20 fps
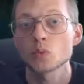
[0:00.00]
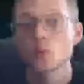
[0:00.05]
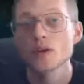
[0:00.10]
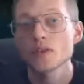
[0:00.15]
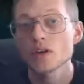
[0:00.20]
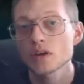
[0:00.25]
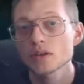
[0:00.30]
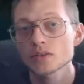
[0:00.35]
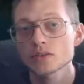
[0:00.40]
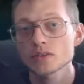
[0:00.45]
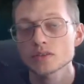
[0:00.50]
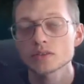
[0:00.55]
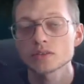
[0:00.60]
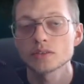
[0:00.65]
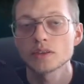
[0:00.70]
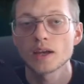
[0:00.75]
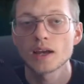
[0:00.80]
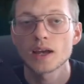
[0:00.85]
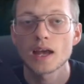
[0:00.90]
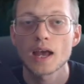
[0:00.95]
with us.
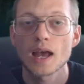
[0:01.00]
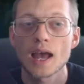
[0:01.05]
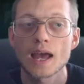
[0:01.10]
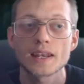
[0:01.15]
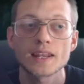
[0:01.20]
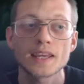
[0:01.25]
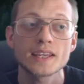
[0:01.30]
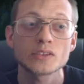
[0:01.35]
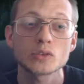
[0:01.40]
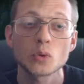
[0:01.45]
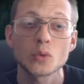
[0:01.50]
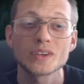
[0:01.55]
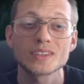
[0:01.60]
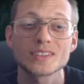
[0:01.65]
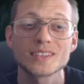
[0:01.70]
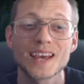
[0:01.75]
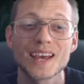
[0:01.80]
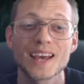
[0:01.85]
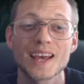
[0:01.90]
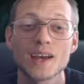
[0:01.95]
and he's always
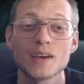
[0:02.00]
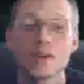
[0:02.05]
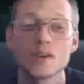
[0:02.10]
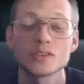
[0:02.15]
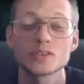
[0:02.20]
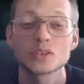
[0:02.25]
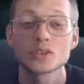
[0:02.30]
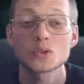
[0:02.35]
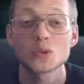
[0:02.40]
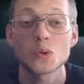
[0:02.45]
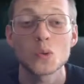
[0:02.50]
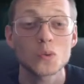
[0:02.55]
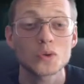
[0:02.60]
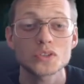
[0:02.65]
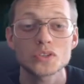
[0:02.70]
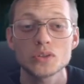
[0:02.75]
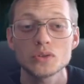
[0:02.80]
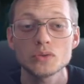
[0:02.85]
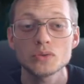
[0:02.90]
there to talk to.